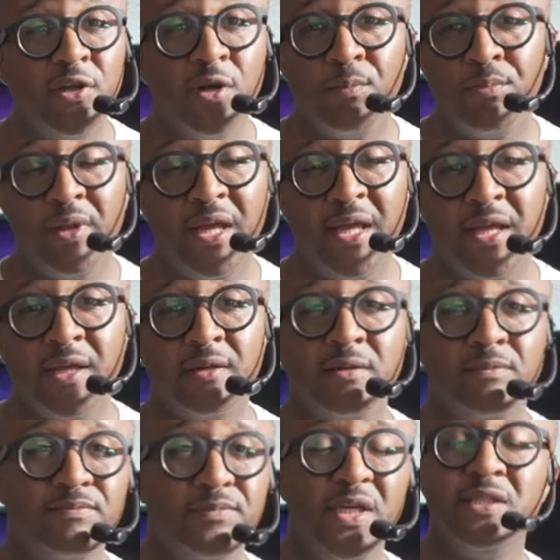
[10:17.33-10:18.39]
you're playing
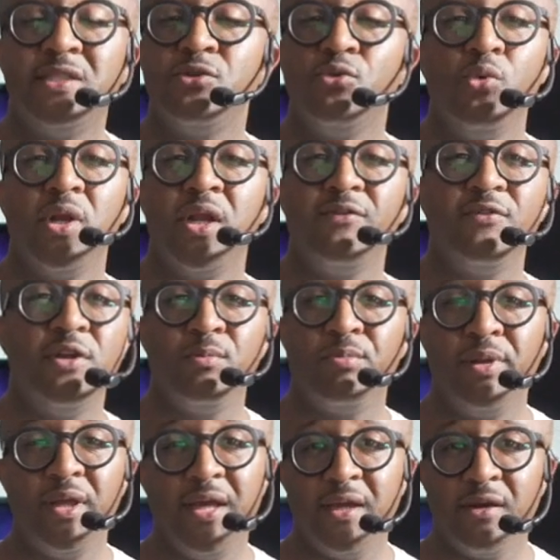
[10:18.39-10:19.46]
into whatever you're
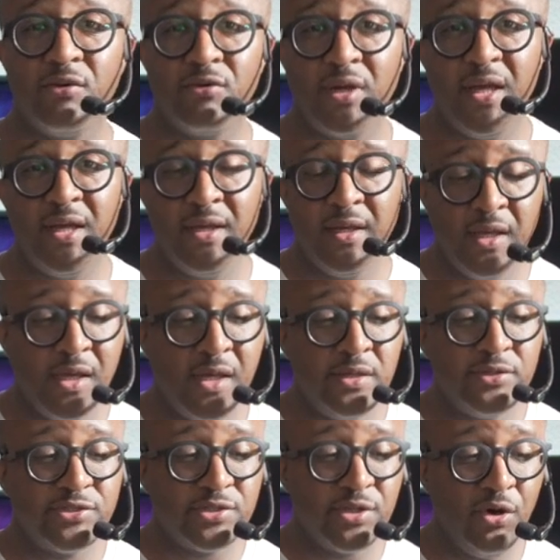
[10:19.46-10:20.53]
playing, okay?
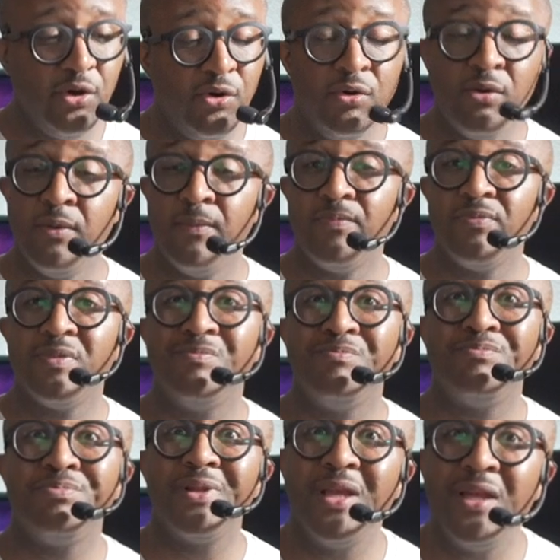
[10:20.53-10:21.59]
So
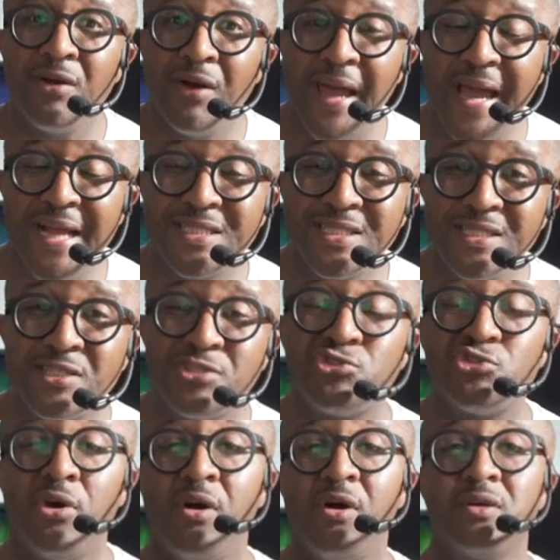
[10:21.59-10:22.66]
play your accents
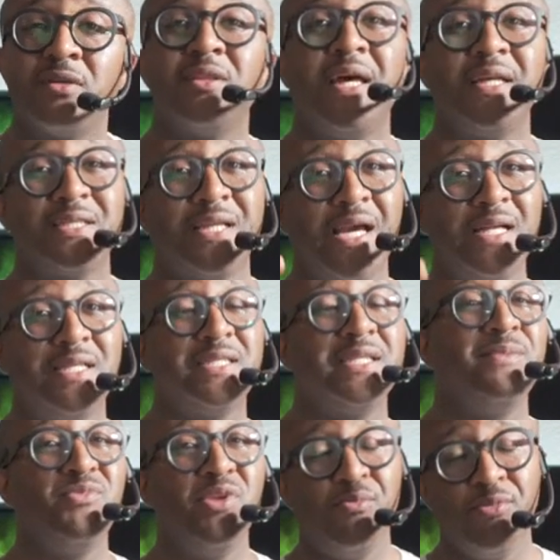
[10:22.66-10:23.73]
strong. That's
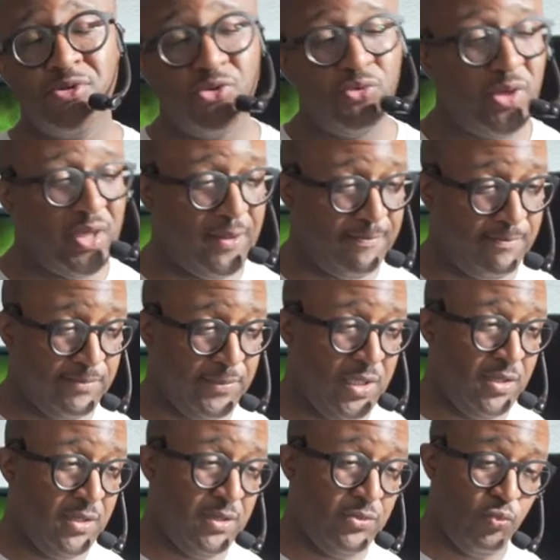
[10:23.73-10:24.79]
concept number three.
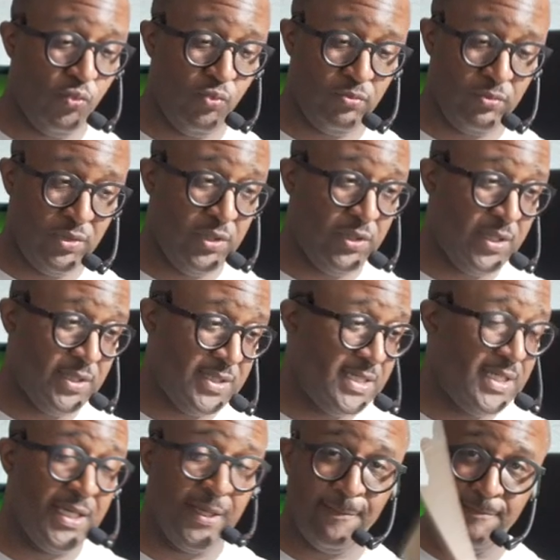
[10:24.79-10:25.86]
You can
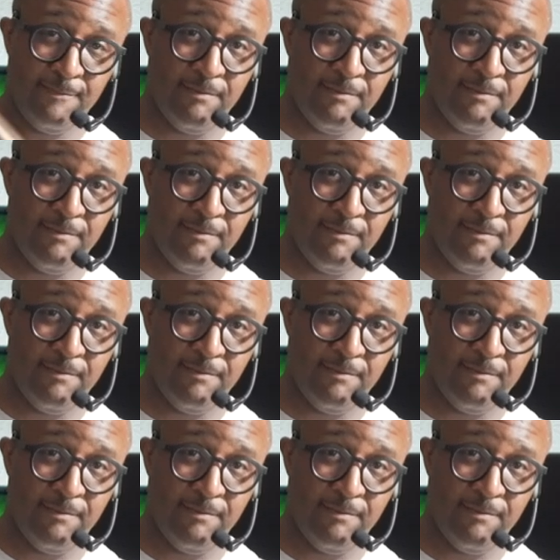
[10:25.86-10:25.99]
see.